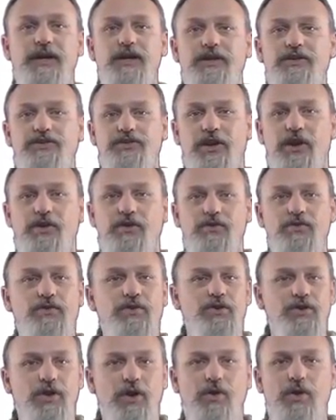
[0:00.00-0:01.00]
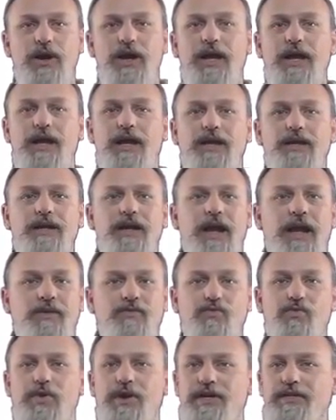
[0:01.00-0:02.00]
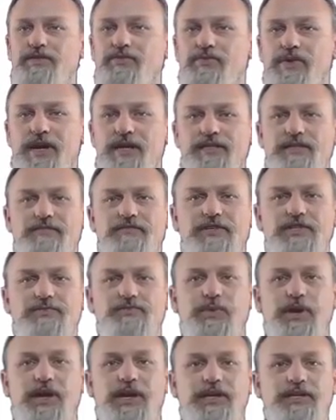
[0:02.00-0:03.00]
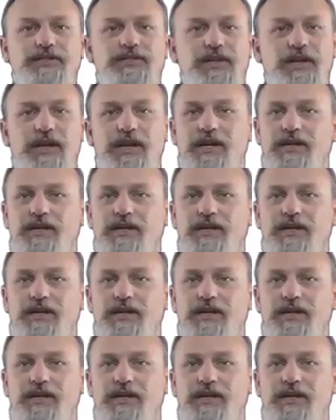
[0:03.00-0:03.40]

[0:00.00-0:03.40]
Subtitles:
So go ahead and read the rest of this page.